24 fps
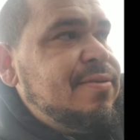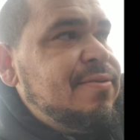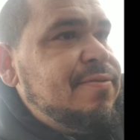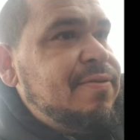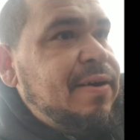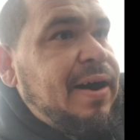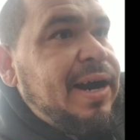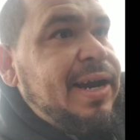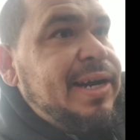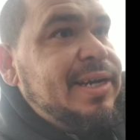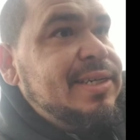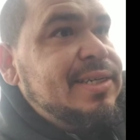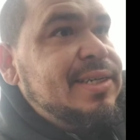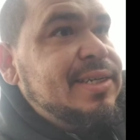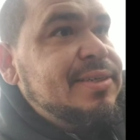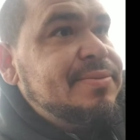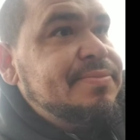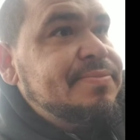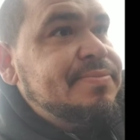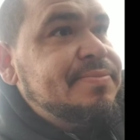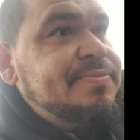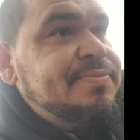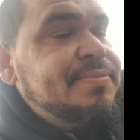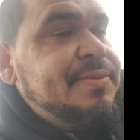find
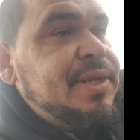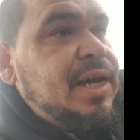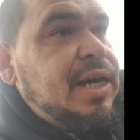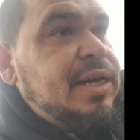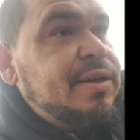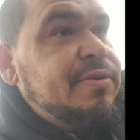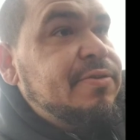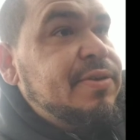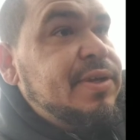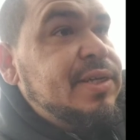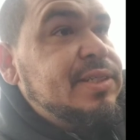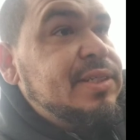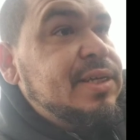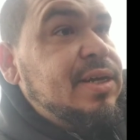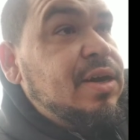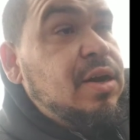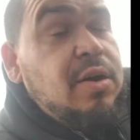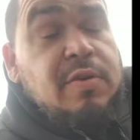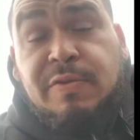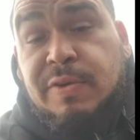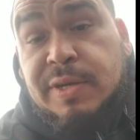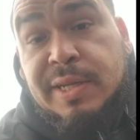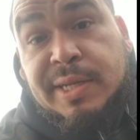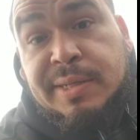how to fix it.
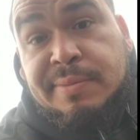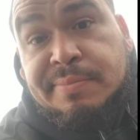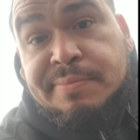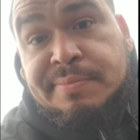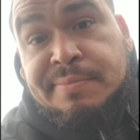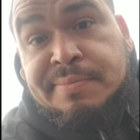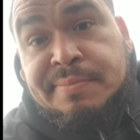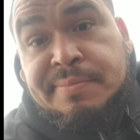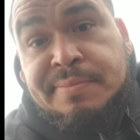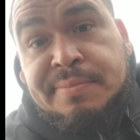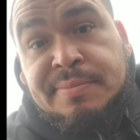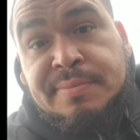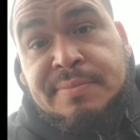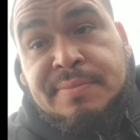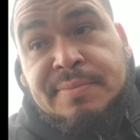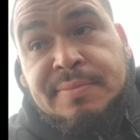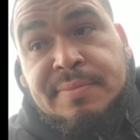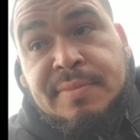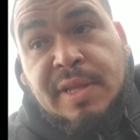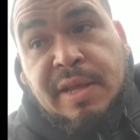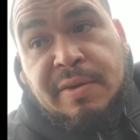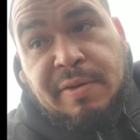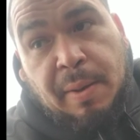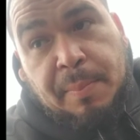Hopefully,
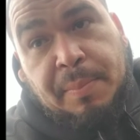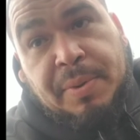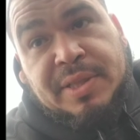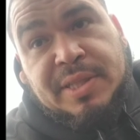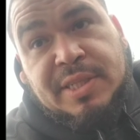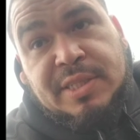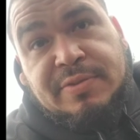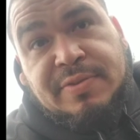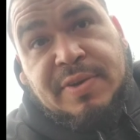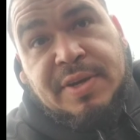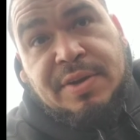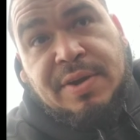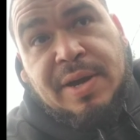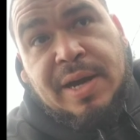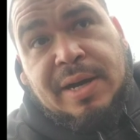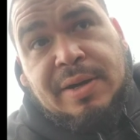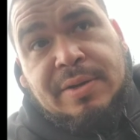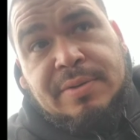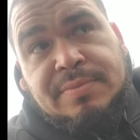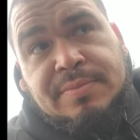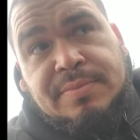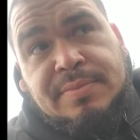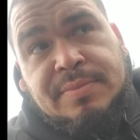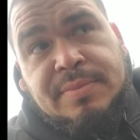if I put this video
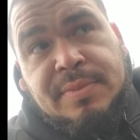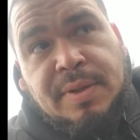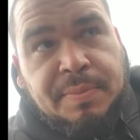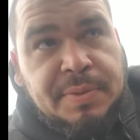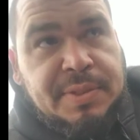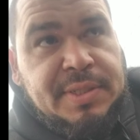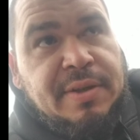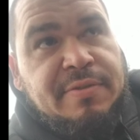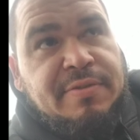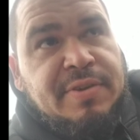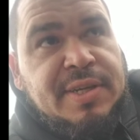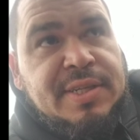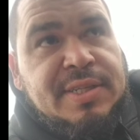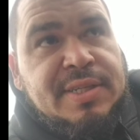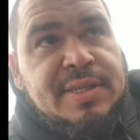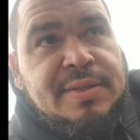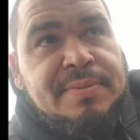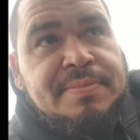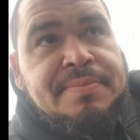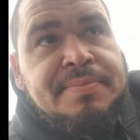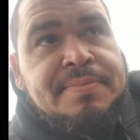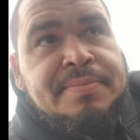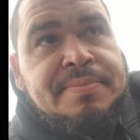out, that means I fixed it.